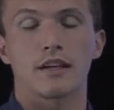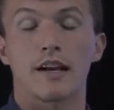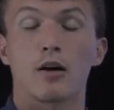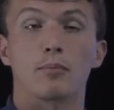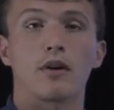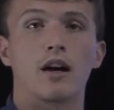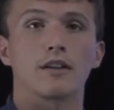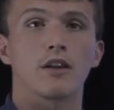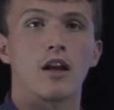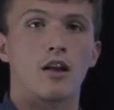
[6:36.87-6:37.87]
And now
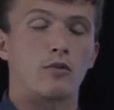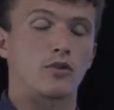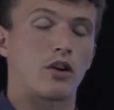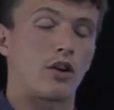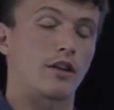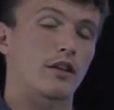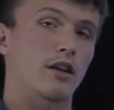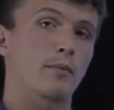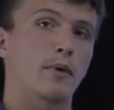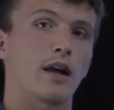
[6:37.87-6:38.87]
bronze, it was hard to
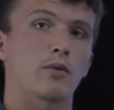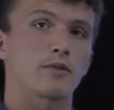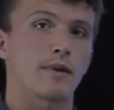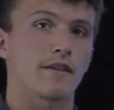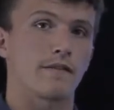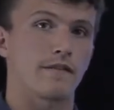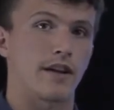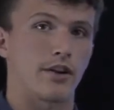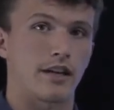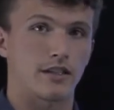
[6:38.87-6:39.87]
come by, which made it
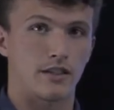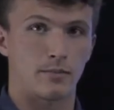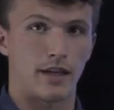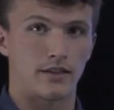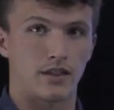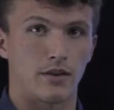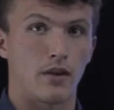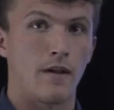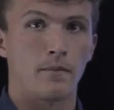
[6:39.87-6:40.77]
very expensive.